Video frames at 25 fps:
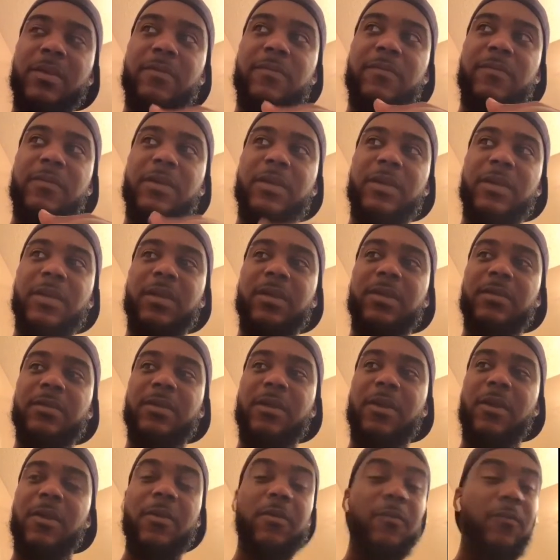fucking
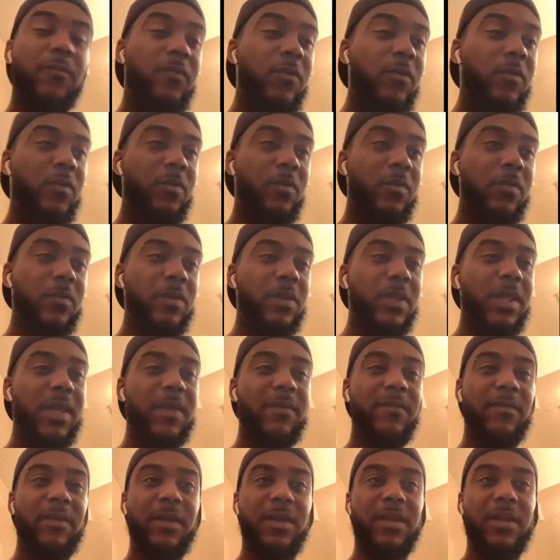curfew,
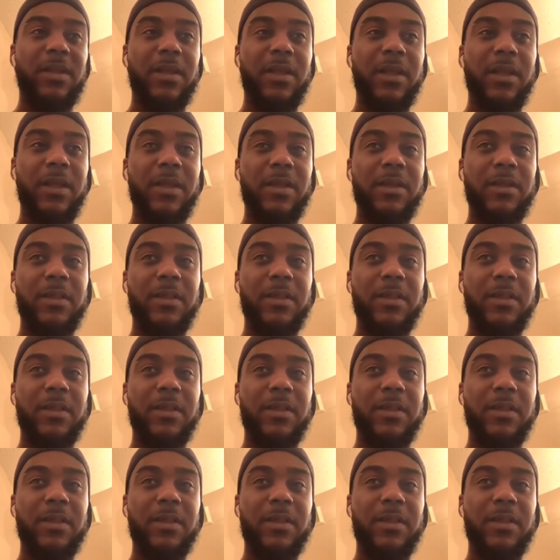11 o'clock.